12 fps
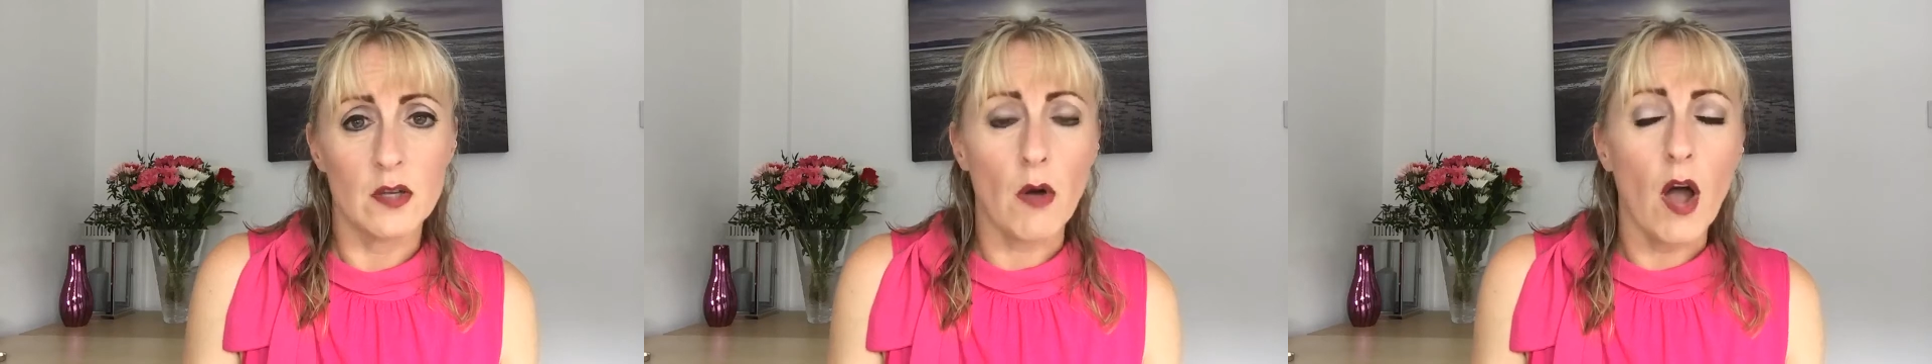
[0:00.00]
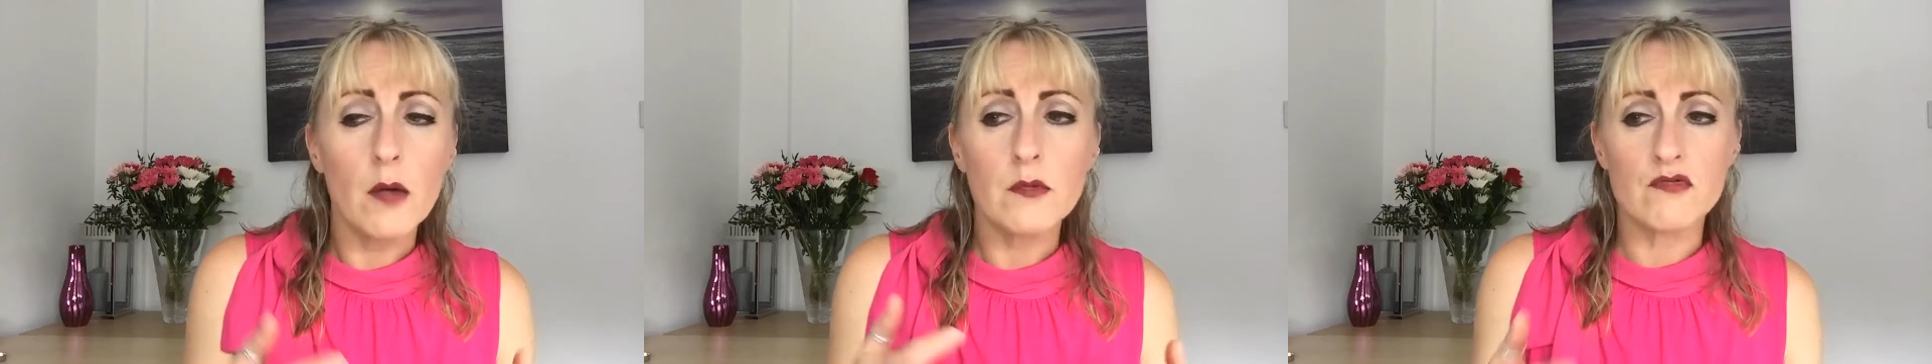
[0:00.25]

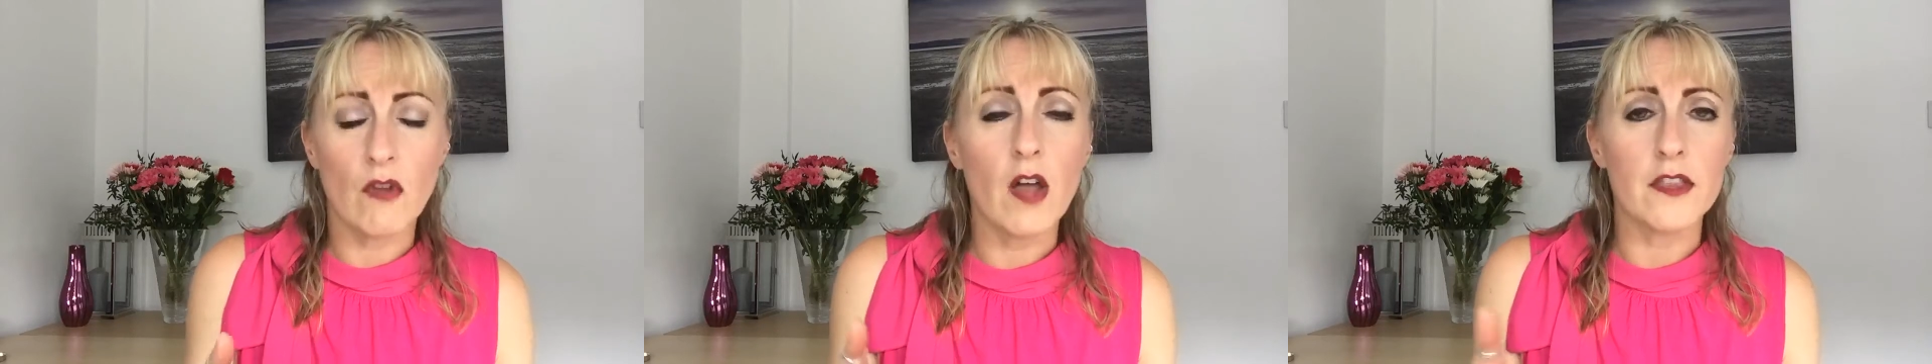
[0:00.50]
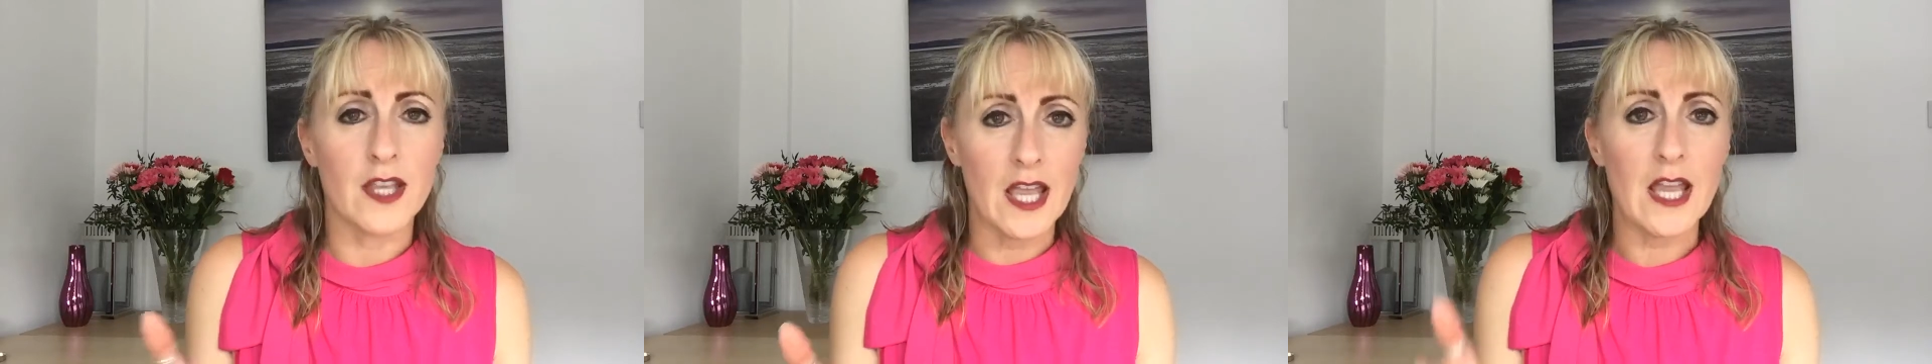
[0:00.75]
I would
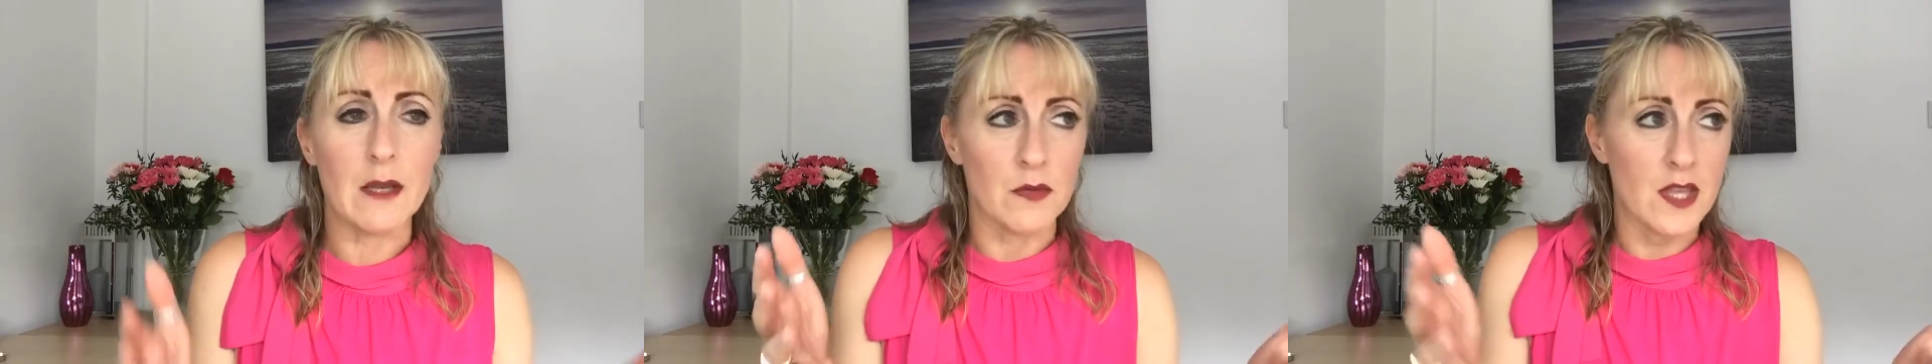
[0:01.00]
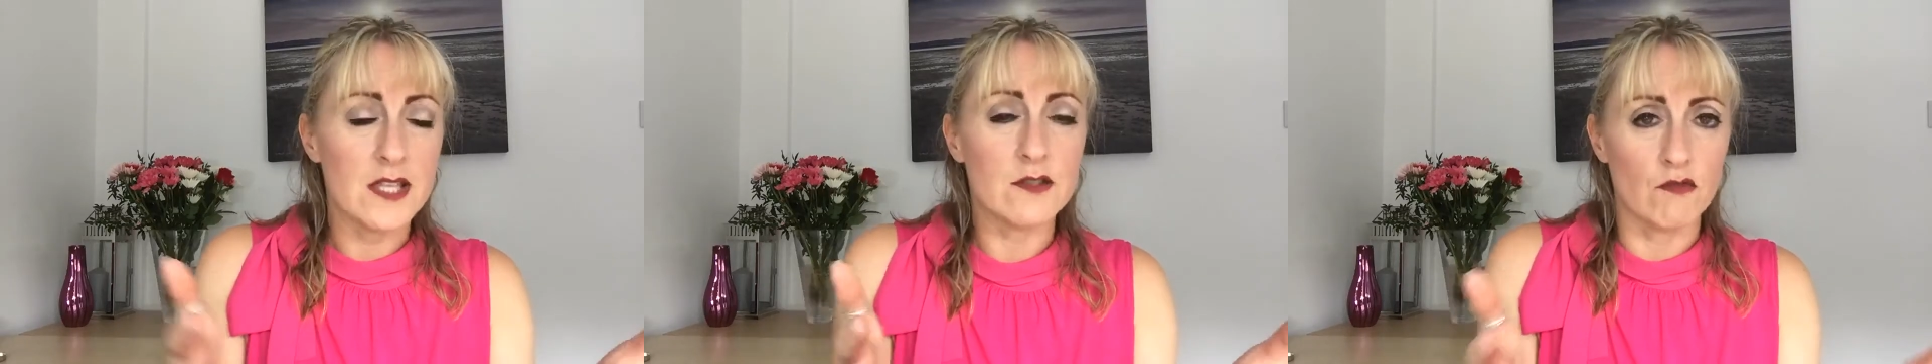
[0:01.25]
rather keep
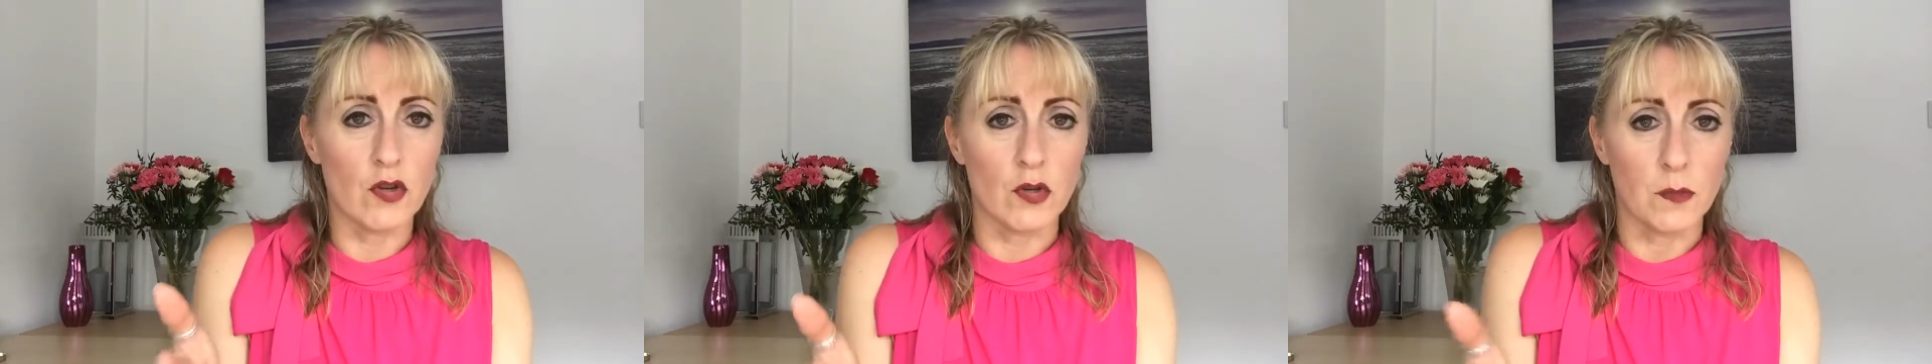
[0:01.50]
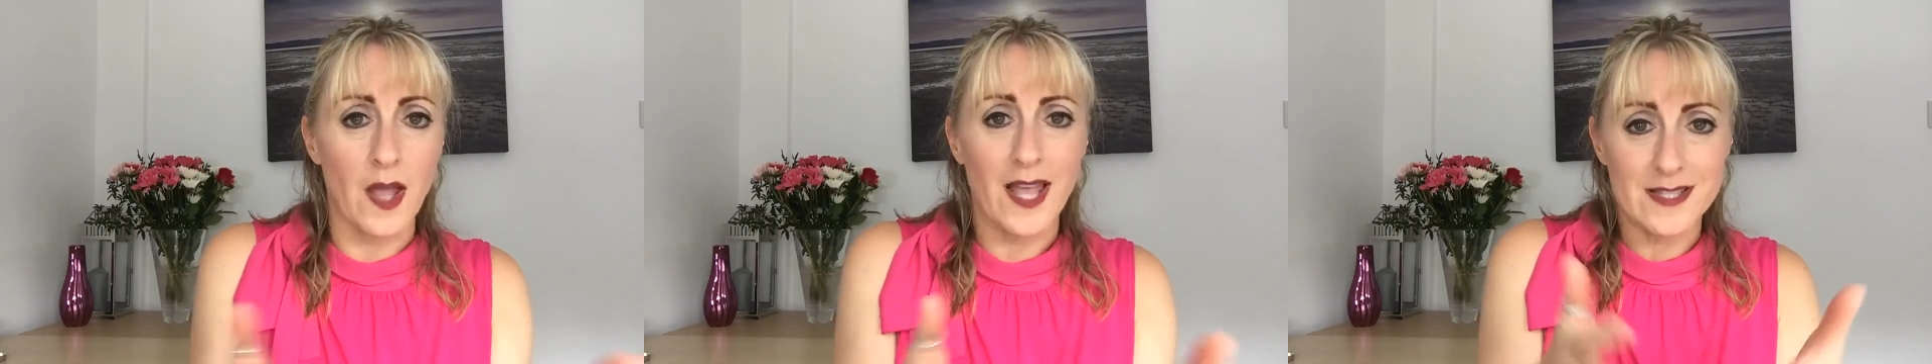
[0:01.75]
this group
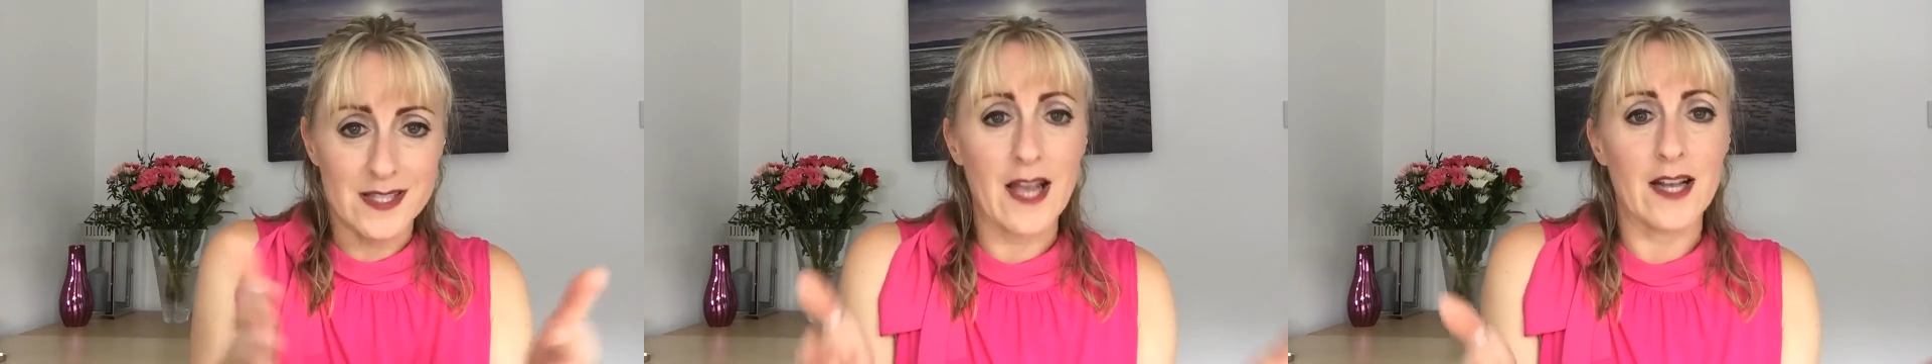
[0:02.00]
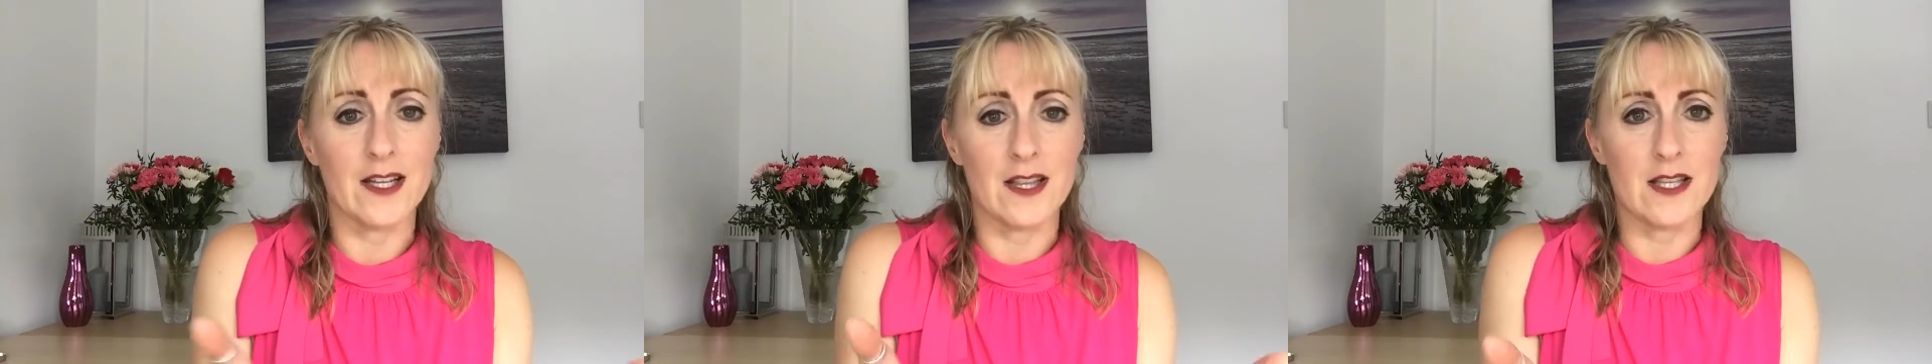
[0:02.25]
at
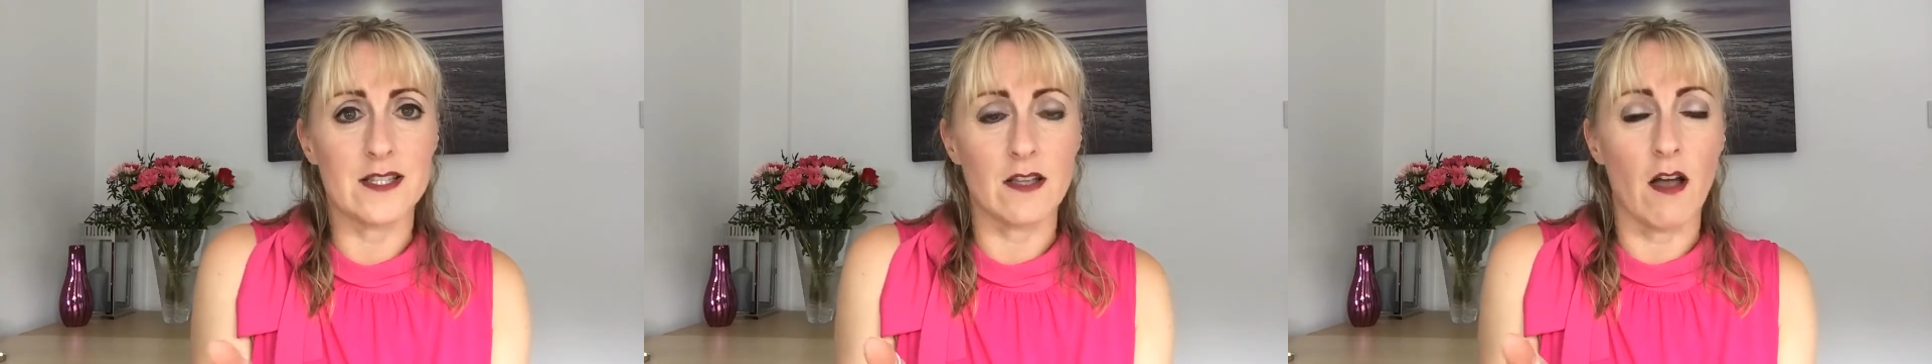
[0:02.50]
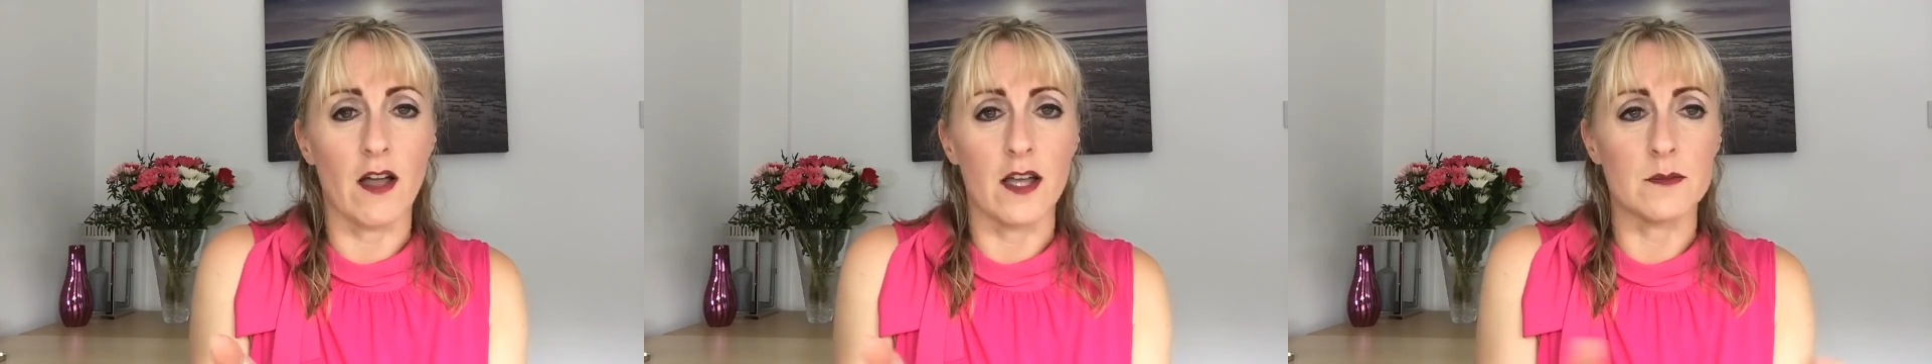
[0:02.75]
exactly this size,